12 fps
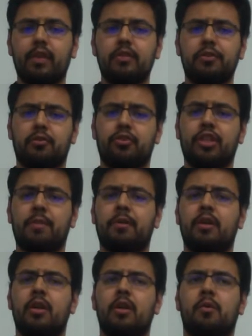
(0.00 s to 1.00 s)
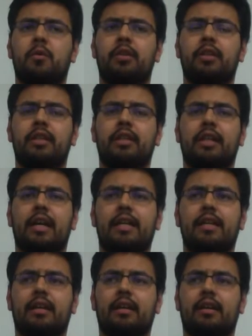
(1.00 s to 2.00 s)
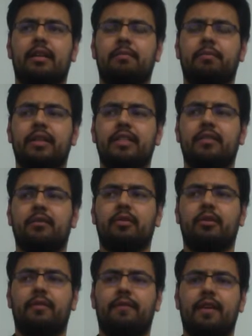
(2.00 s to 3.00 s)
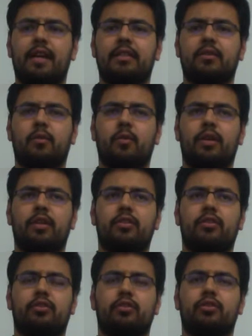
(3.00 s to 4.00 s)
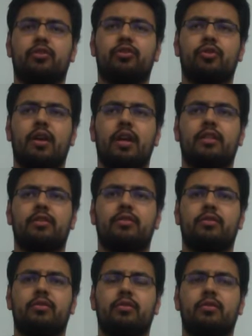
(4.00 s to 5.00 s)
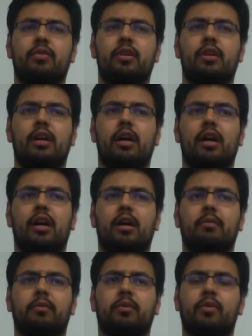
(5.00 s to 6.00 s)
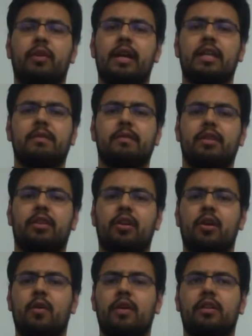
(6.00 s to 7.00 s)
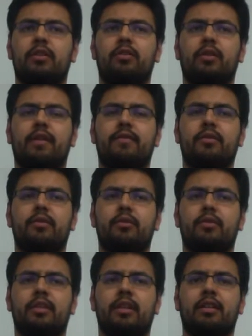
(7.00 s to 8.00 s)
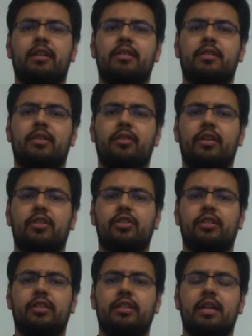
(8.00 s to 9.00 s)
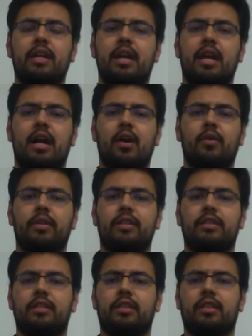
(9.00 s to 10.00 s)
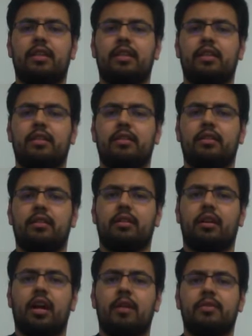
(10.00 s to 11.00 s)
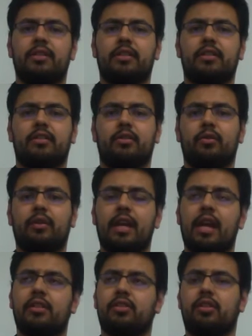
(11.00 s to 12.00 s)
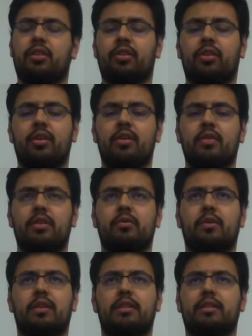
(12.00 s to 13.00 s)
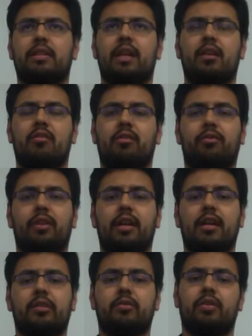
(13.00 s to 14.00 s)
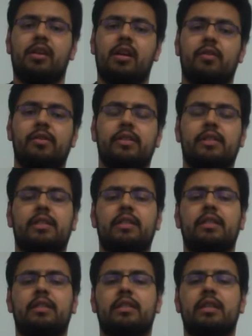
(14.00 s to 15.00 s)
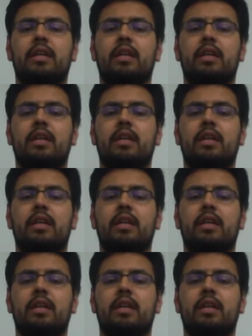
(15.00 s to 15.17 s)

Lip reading: So shape really kind of plays an effect when you're trying to grasp and throw it. You have to take in consideration how easy the object is to catch and throw, as well as how it will react with air resistance.